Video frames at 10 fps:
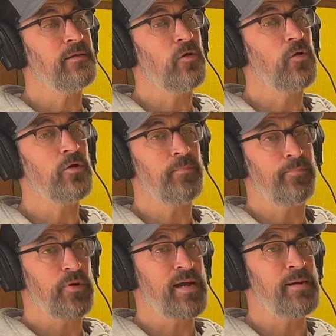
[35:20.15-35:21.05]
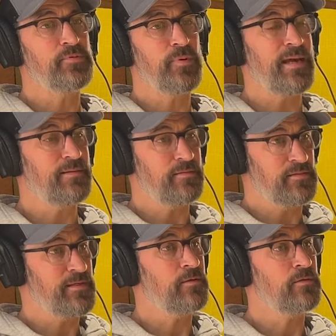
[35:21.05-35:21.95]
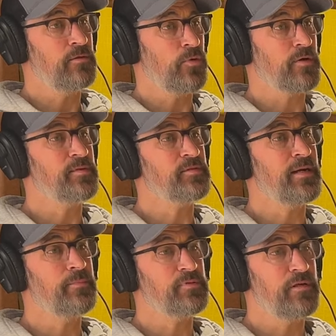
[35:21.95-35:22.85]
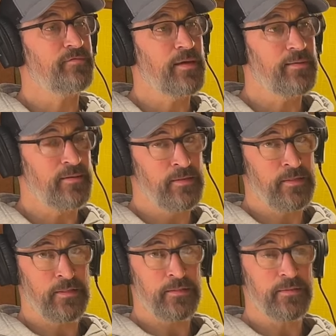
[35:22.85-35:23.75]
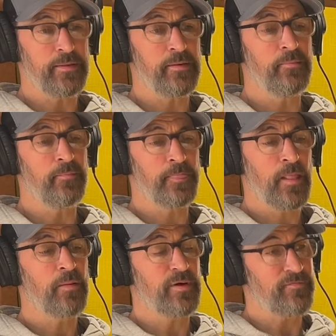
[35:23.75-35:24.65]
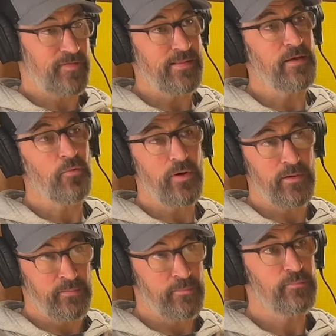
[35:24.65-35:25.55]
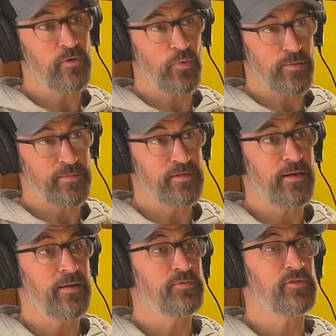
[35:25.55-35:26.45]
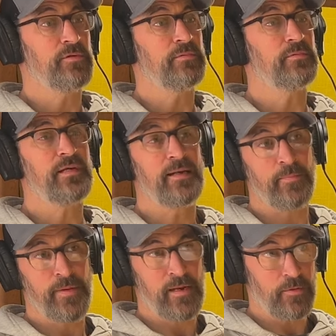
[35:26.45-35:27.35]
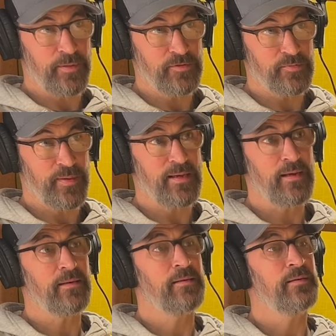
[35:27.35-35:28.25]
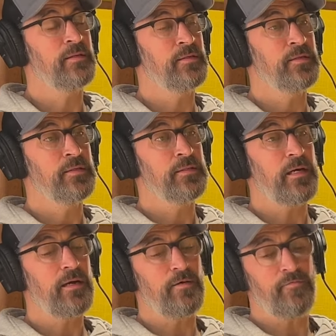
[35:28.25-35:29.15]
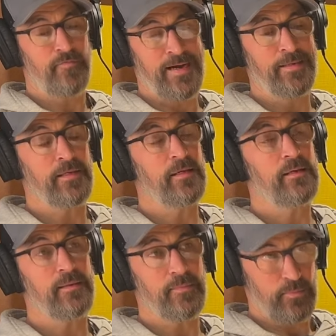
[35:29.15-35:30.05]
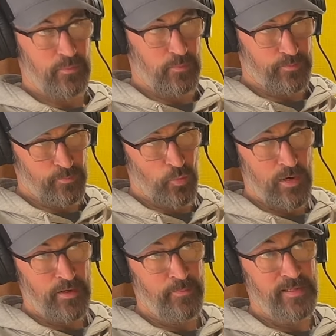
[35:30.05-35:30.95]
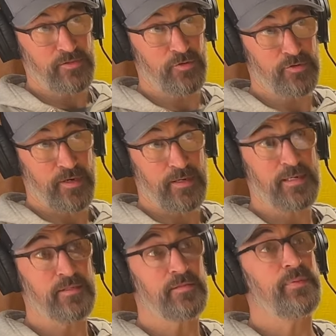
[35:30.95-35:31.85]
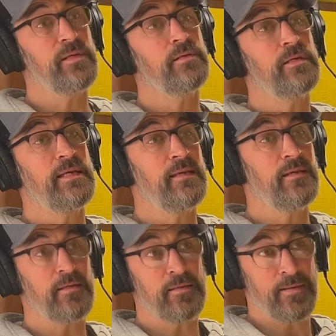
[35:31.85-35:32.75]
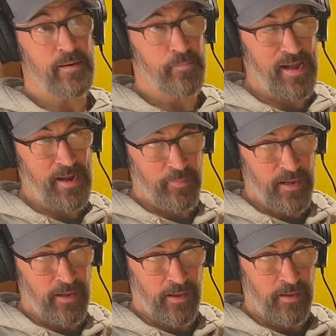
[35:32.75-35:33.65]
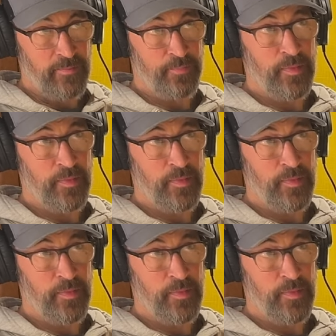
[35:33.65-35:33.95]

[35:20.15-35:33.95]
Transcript: to court, perhaps we hadn't settled the workman's comp stuff yet. Um, but I finally won the workman's comp suit, got the medical bills paid, uh, finally won my Social Security disability and got back pay